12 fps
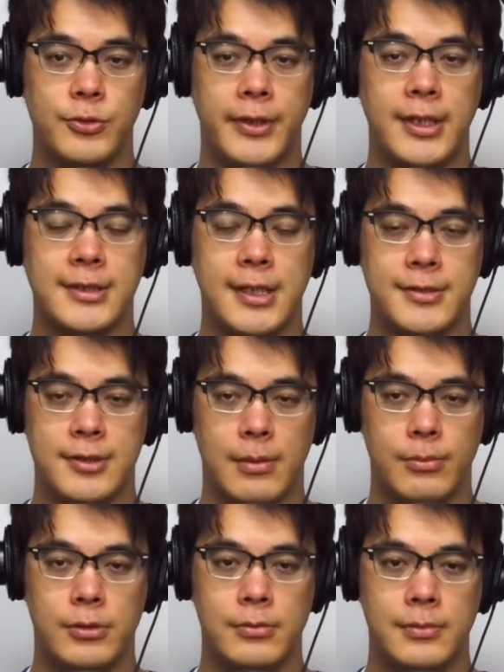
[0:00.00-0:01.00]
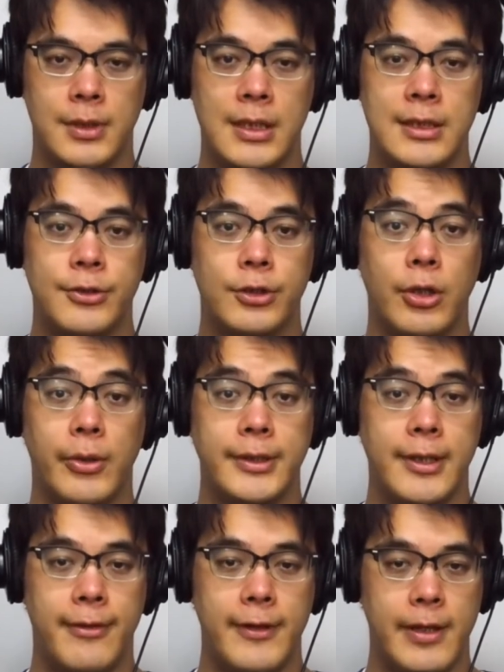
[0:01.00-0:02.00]
with this ensemble to go with
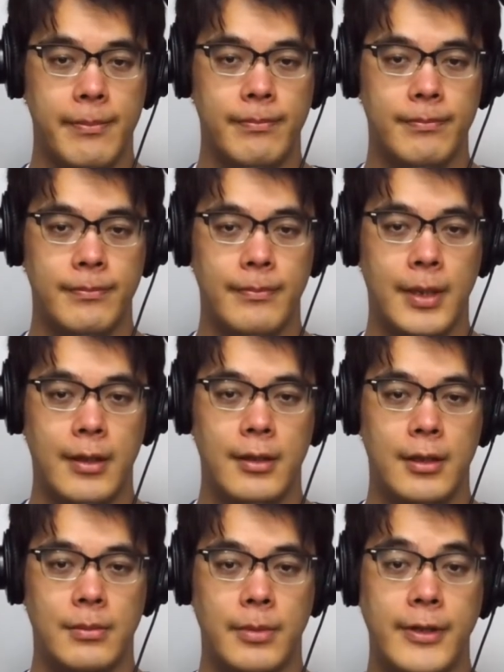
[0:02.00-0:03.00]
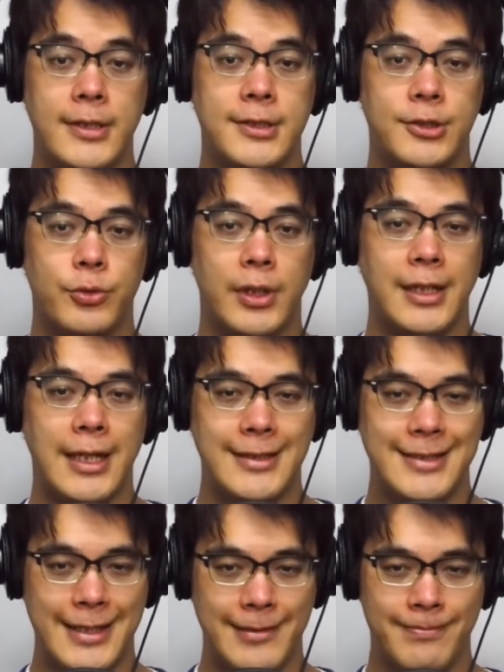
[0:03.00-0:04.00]
the theme, but this is
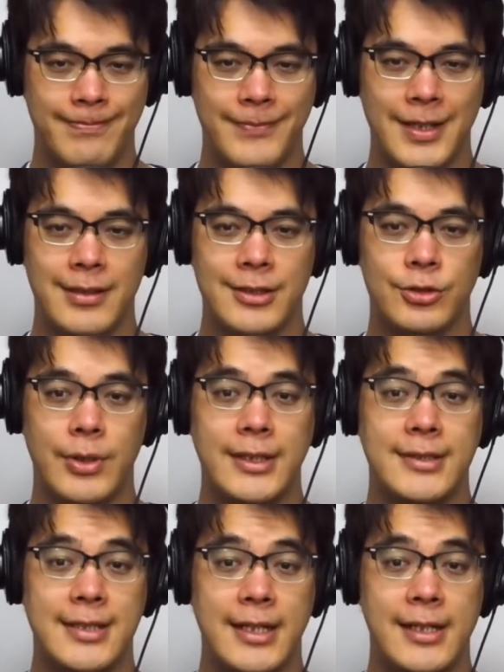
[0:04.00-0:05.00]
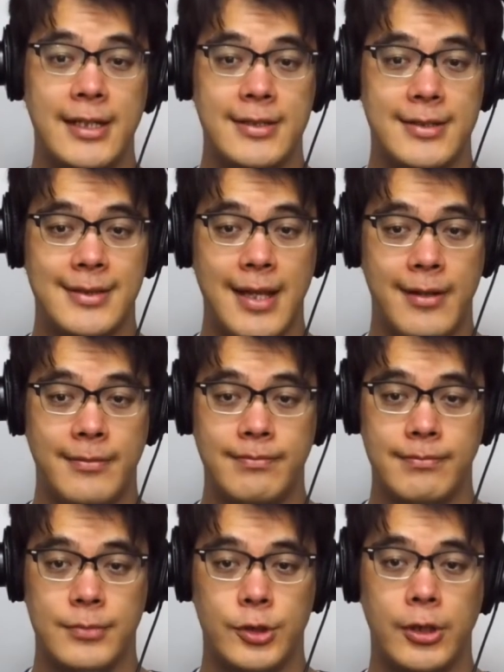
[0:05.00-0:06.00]
2019, so I decided instead
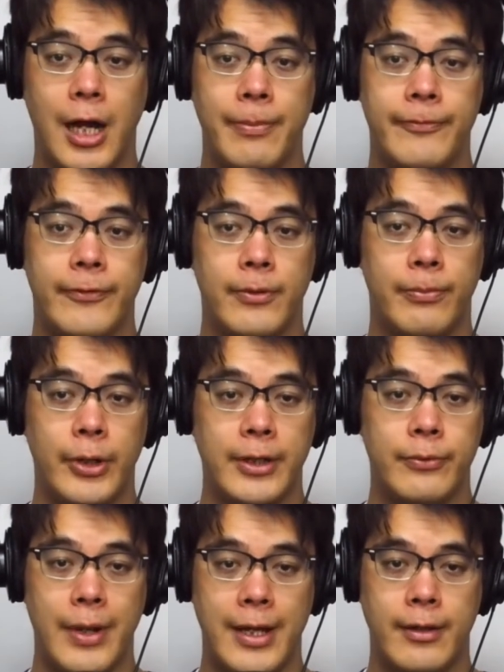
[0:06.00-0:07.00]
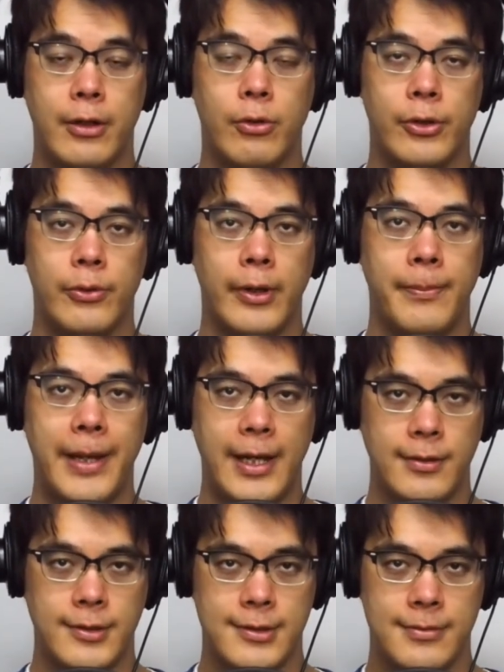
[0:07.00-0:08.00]
to opt for brick red corduroy
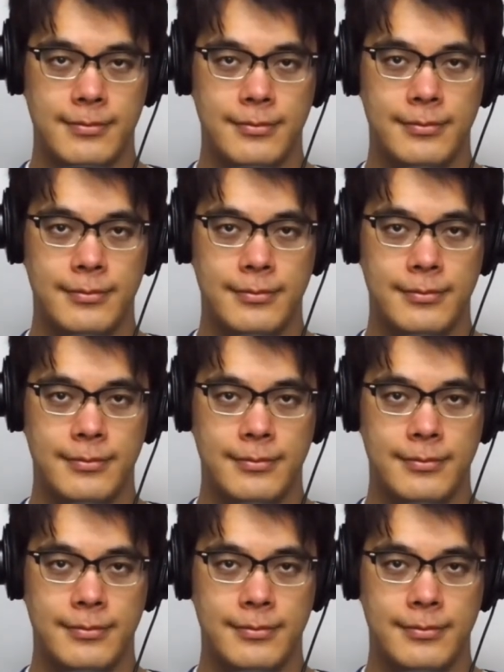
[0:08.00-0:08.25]
pants.